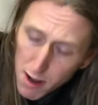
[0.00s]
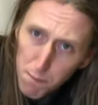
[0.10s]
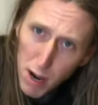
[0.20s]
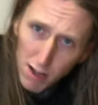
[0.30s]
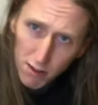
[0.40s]

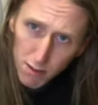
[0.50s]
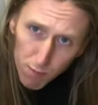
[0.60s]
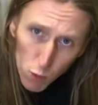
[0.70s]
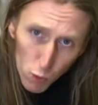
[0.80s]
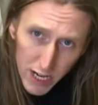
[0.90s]
But
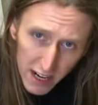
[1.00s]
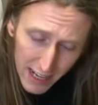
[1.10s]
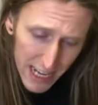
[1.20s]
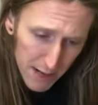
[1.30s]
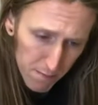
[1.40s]
we need a
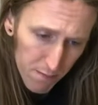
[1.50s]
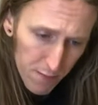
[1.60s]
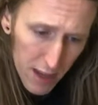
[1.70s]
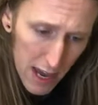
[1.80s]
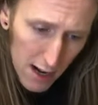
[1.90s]
key,
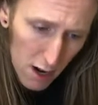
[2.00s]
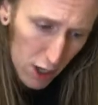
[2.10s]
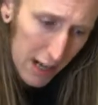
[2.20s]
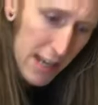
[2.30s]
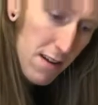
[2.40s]
and
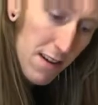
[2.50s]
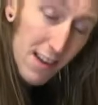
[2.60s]
luckily